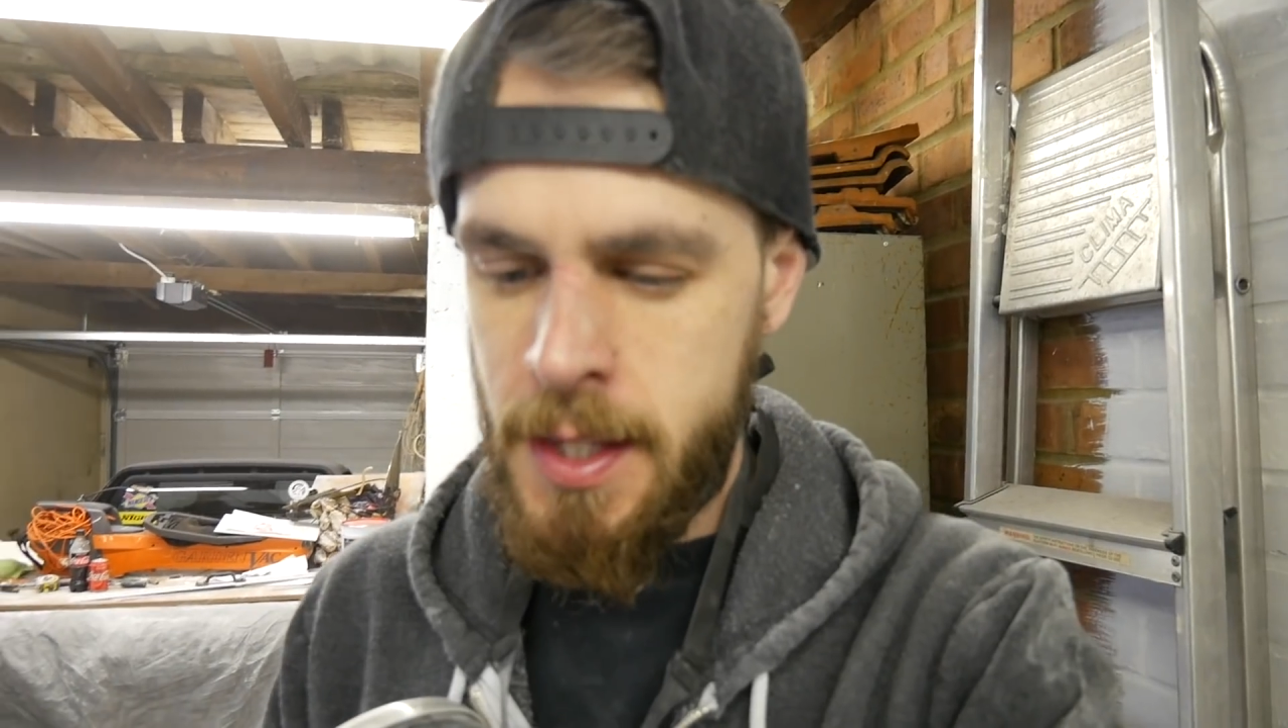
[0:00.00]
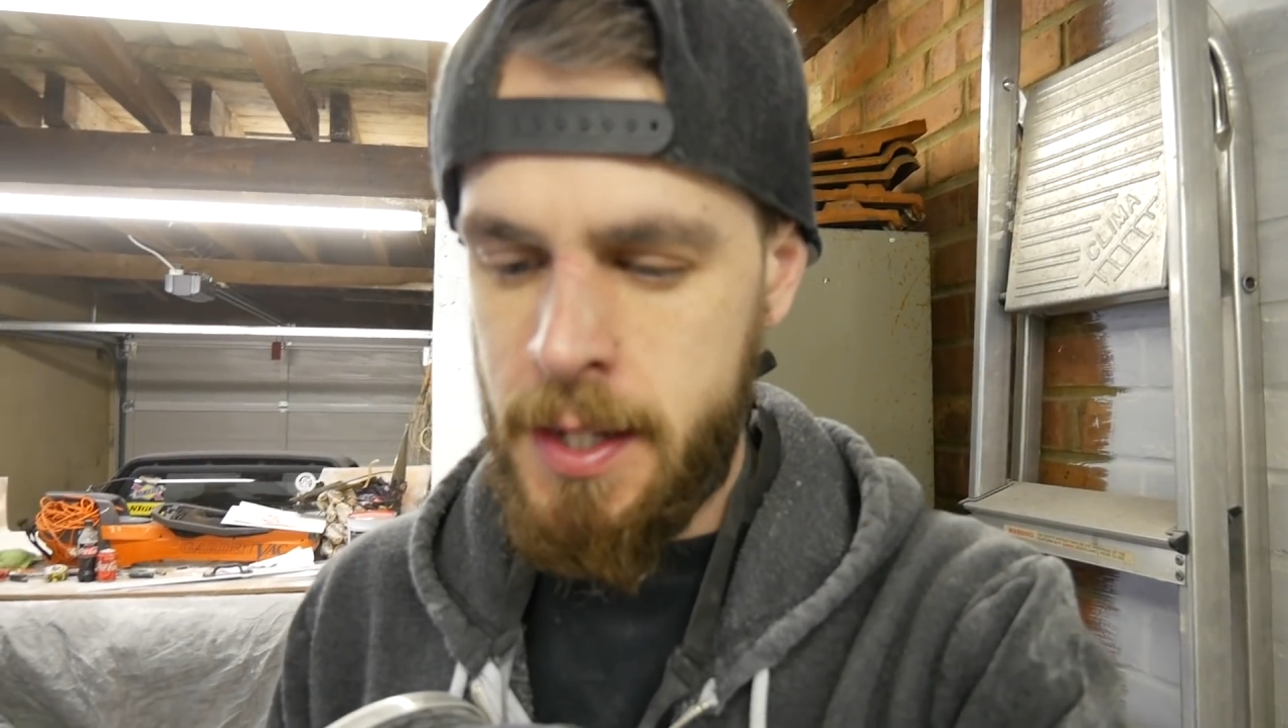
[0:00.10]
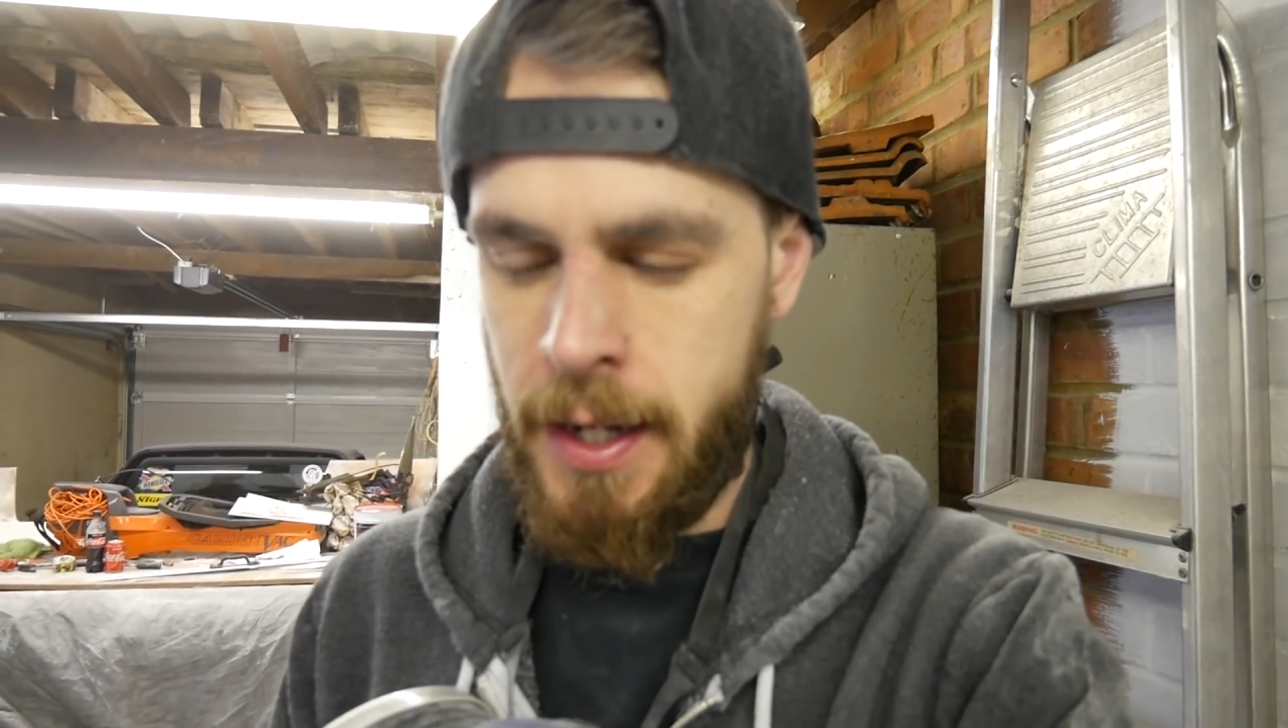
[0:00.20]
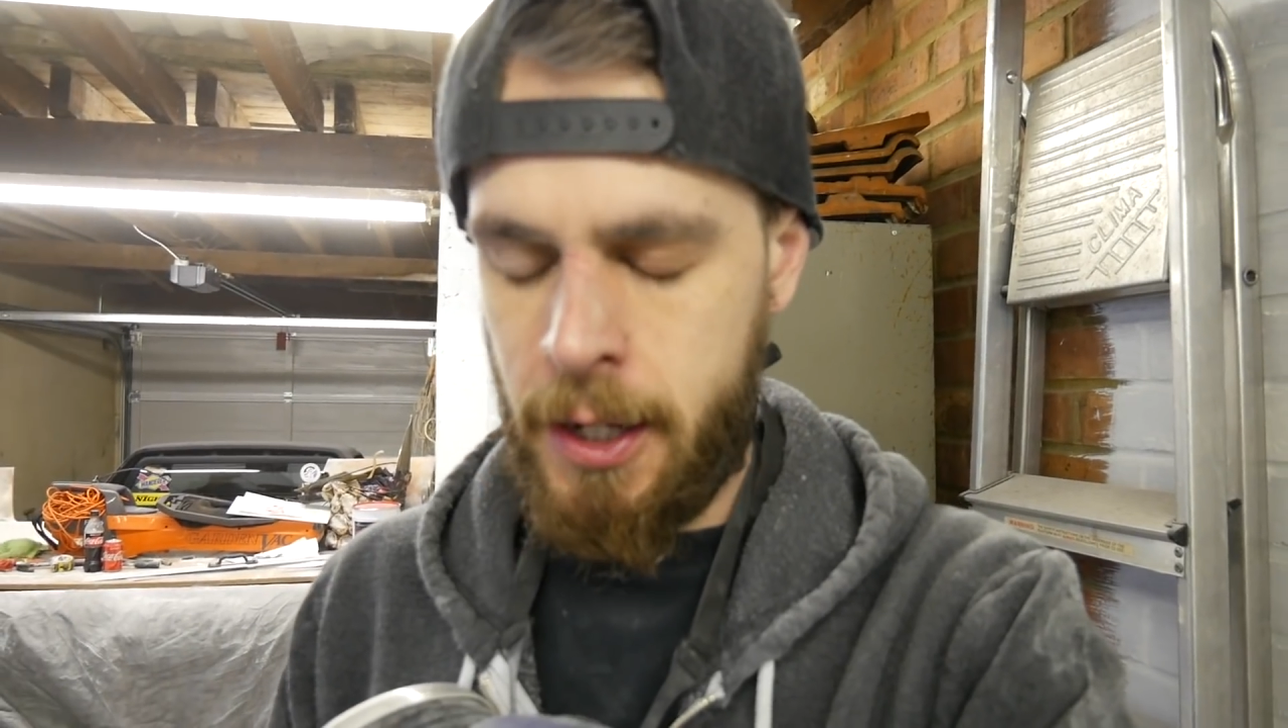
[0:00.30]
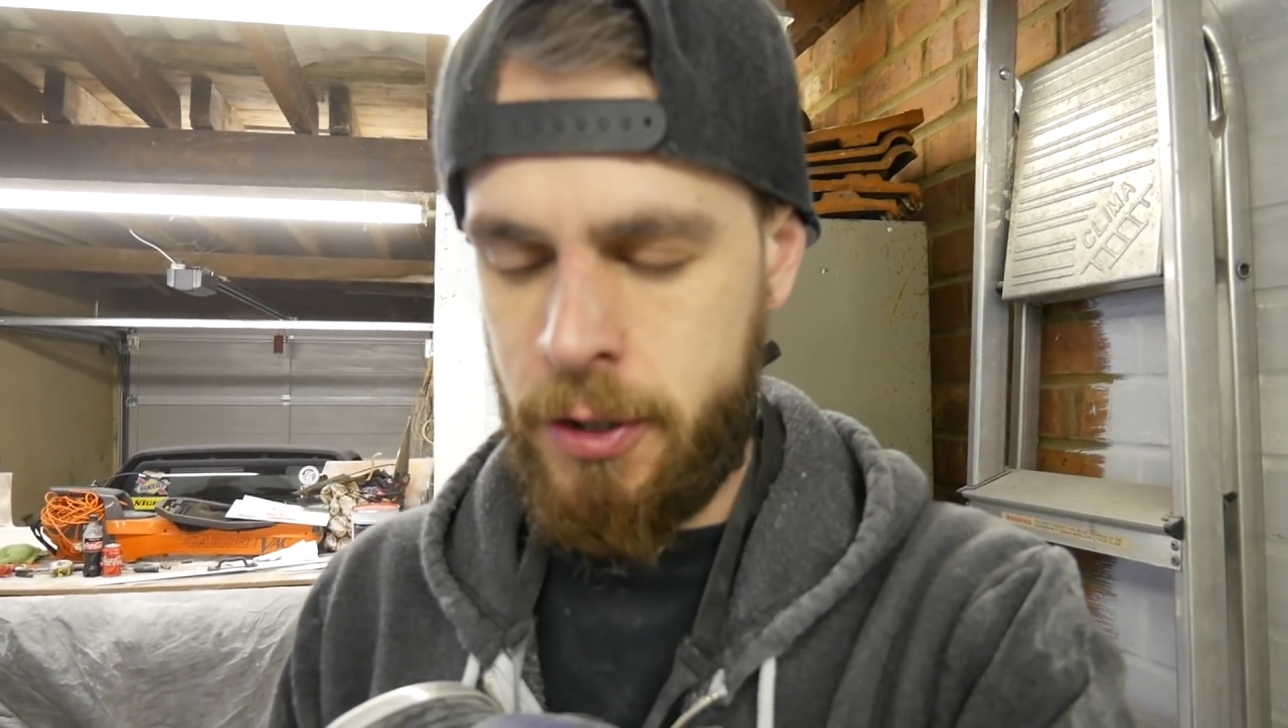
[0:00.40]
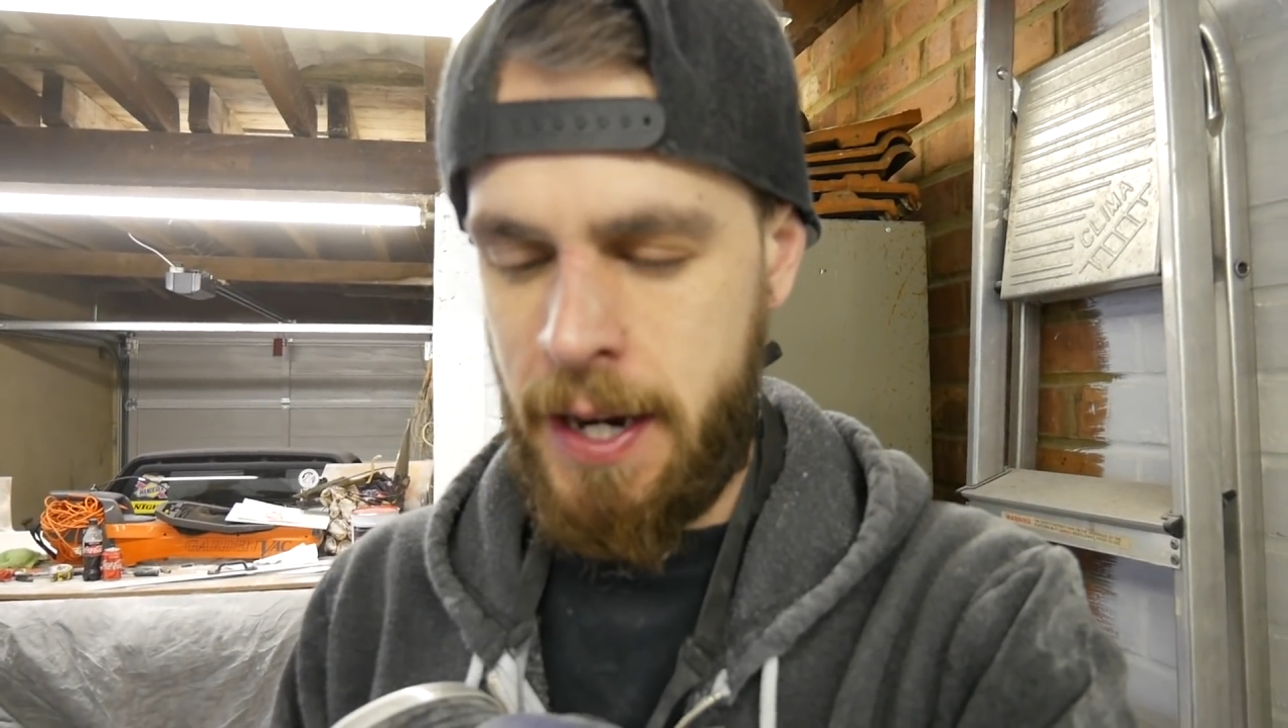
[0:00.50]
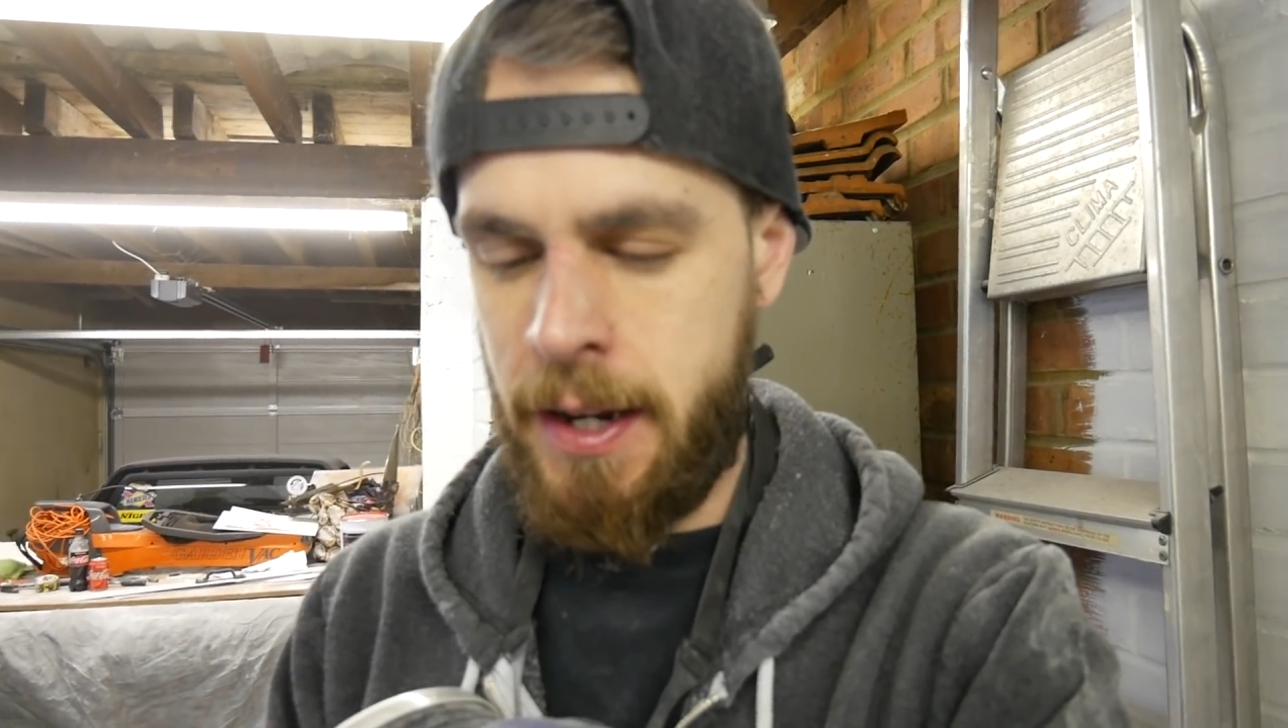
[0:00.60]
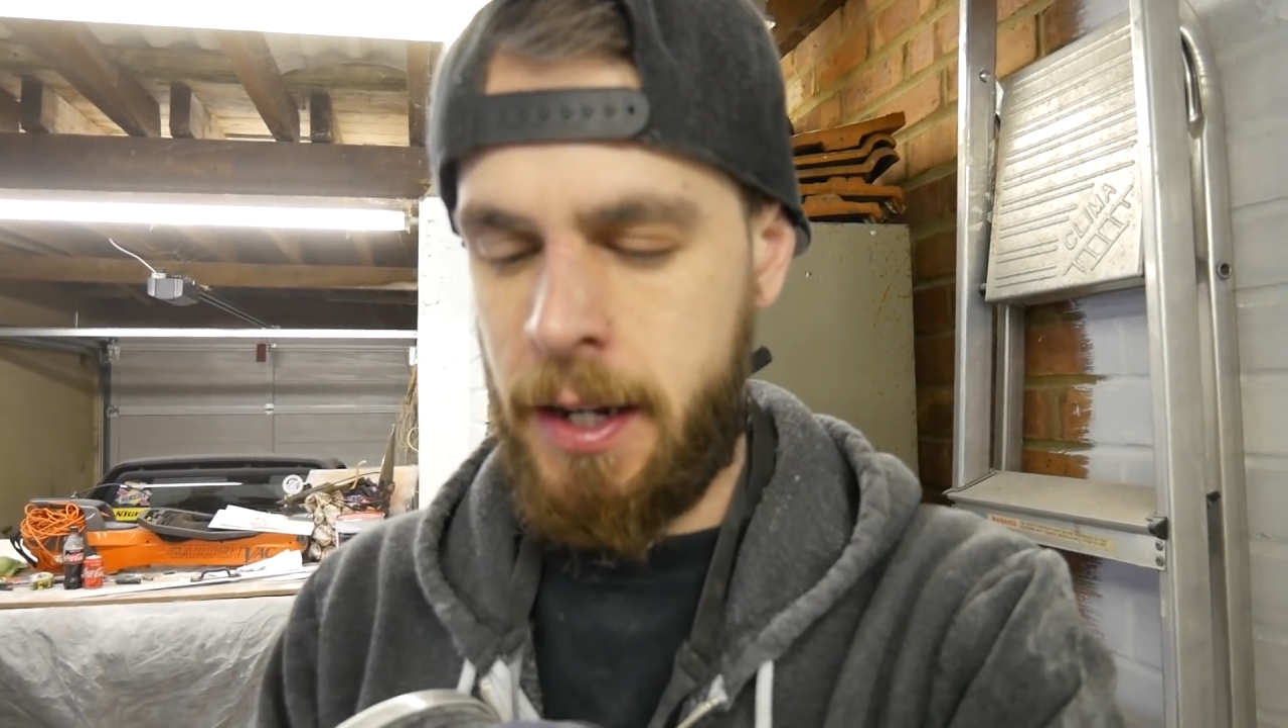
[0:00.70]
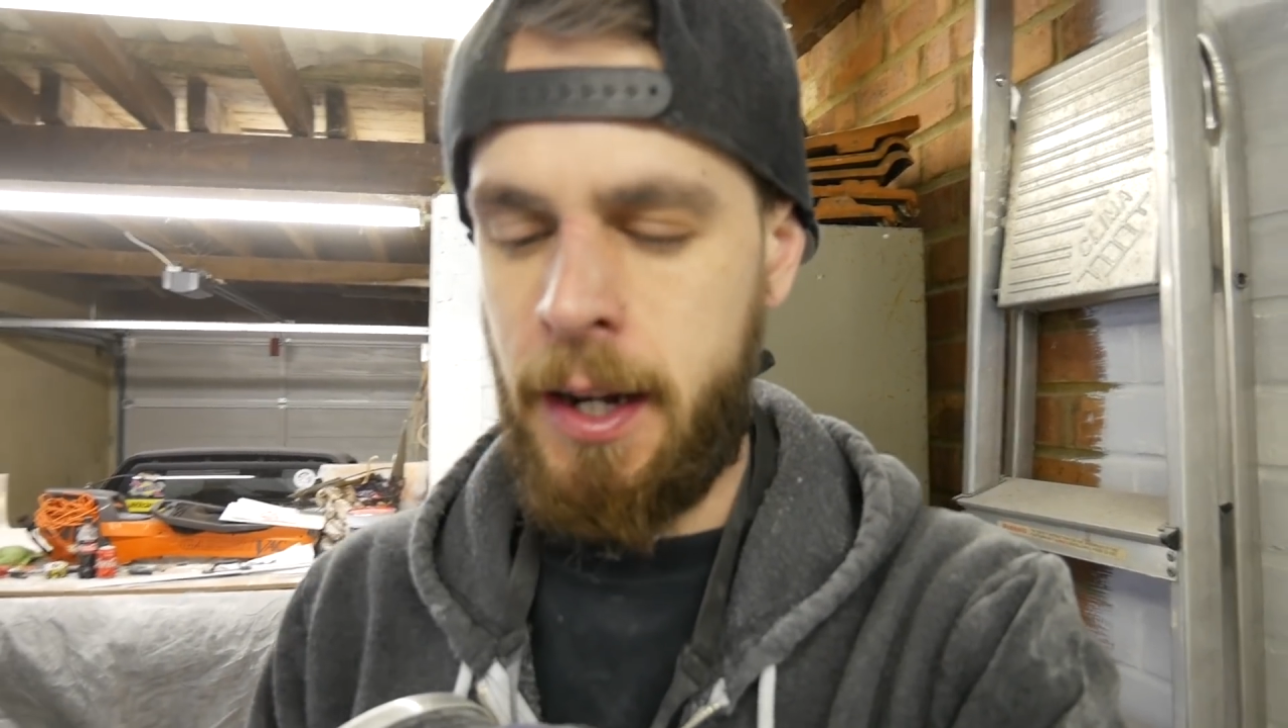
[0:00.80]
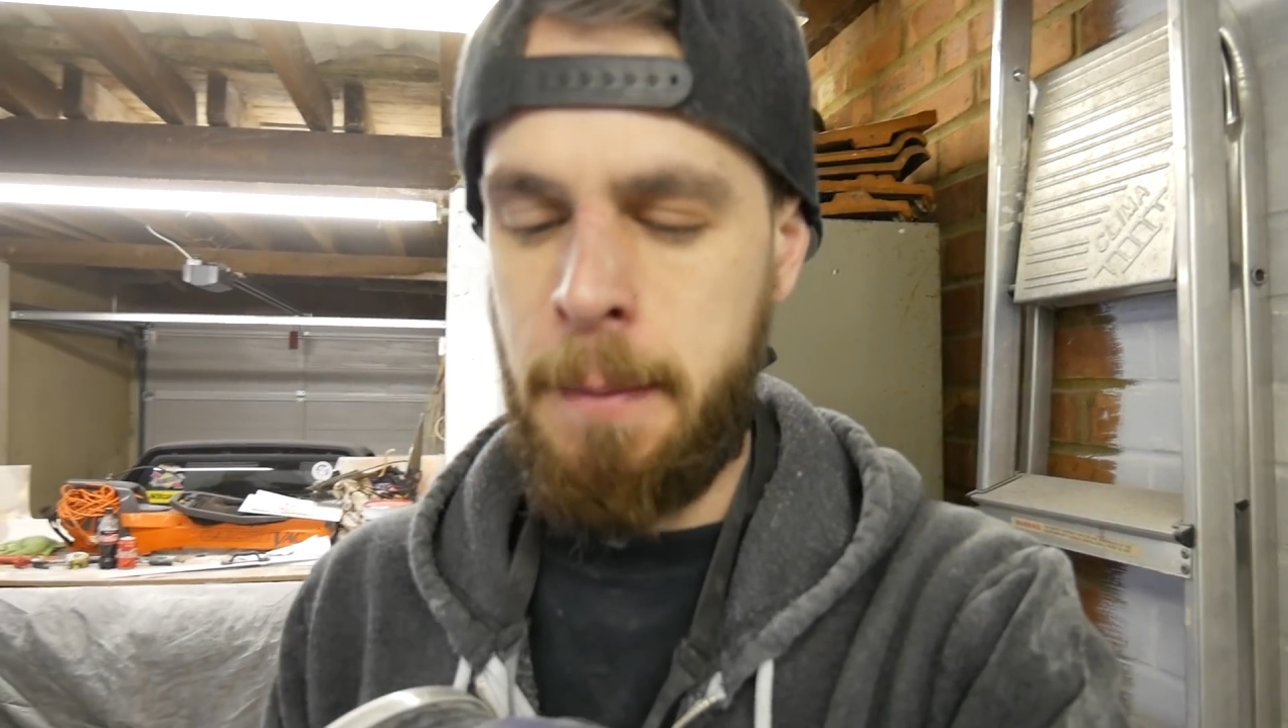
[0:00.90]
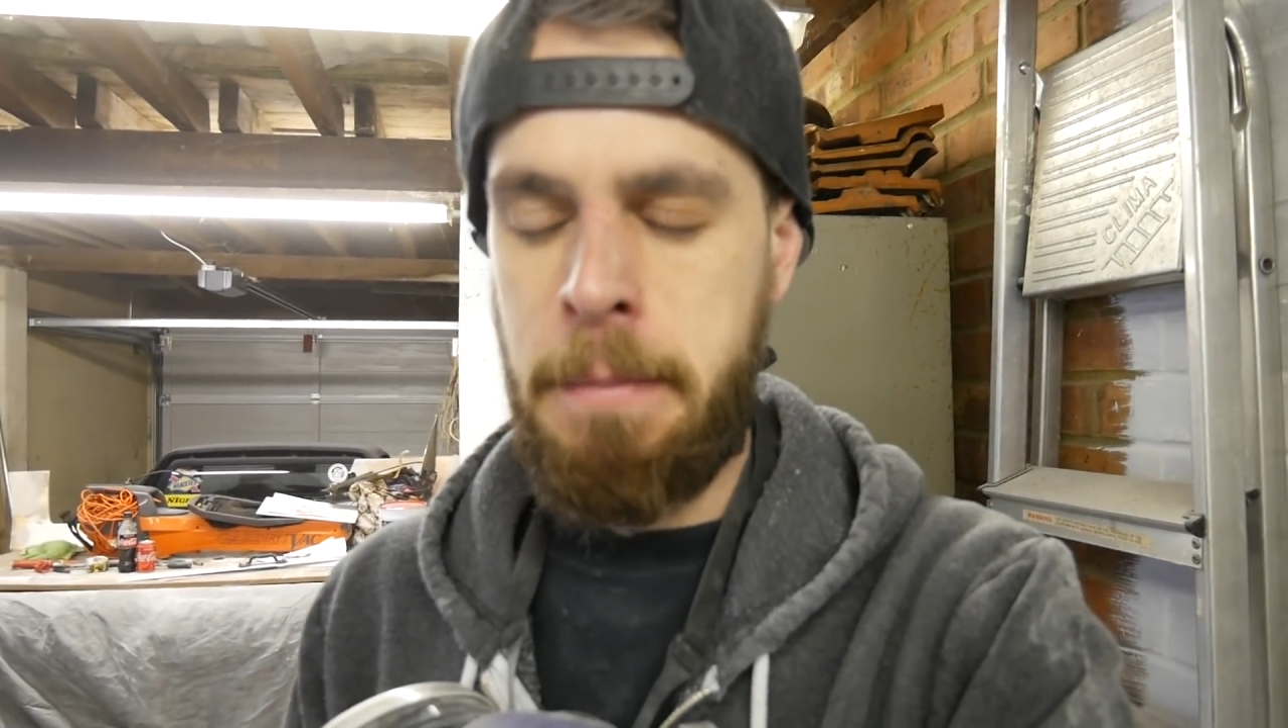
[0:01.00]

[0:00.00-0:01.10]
It created a kind